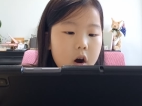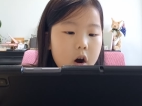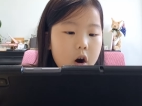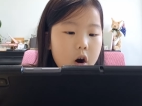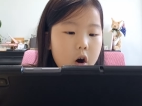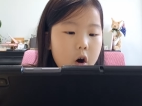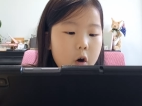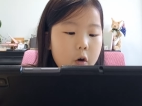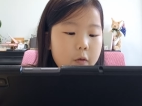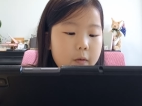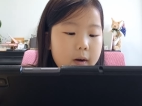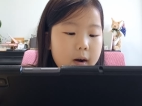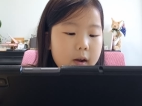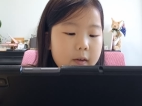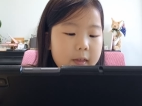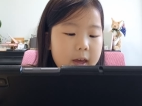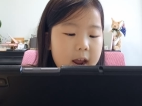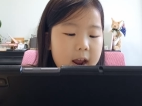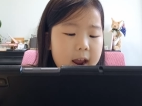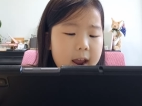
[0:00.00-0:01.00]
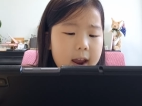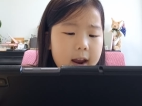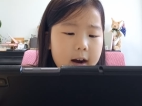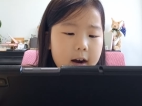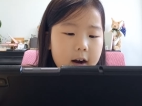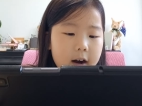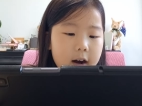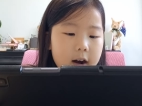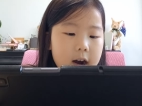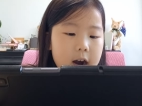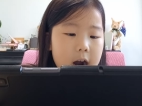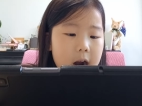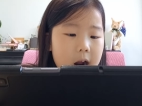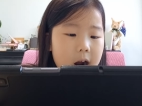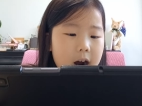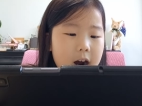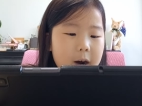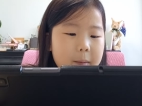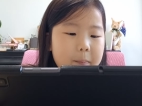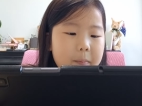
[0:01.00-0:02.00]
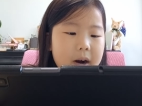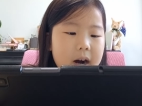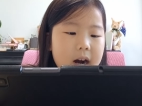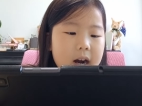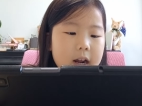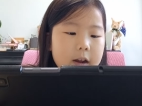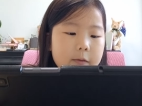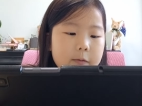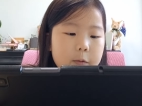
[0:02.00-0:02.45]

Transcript: Over there! A pine